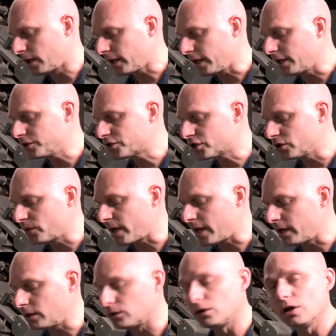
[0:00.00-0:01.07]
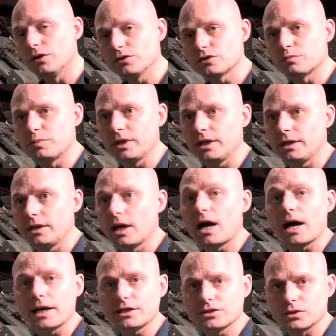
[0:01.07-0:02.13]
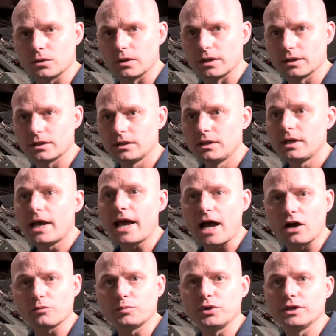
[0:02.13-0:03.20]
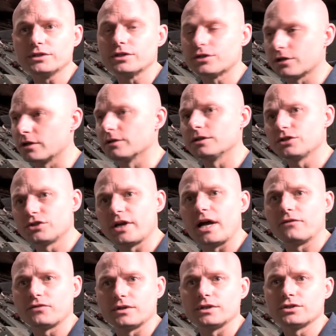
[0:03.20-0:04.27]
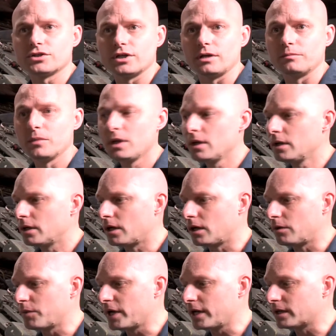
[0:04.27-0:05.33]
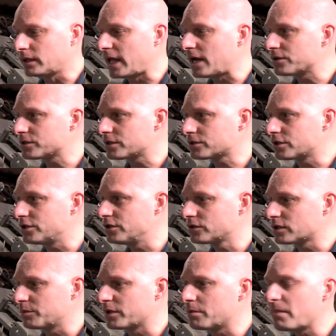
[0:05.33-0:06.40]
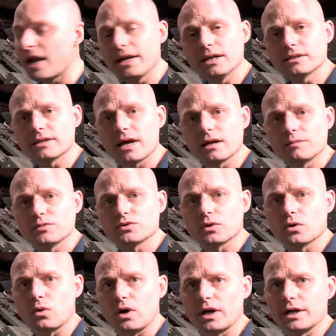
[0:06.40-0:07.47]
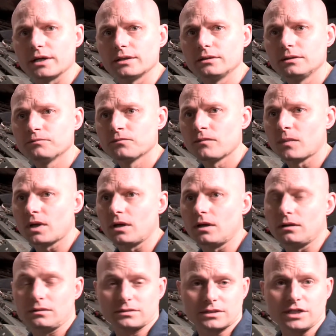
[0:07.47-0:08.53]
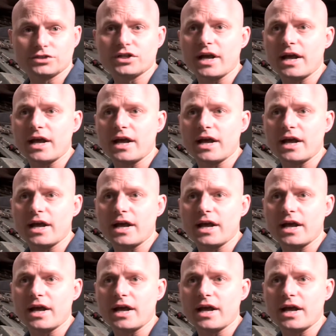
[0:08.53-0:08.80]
into a low-speed, high-torque output to turn the shaft of the ship. And it allows us to do some of the maintenance items required, such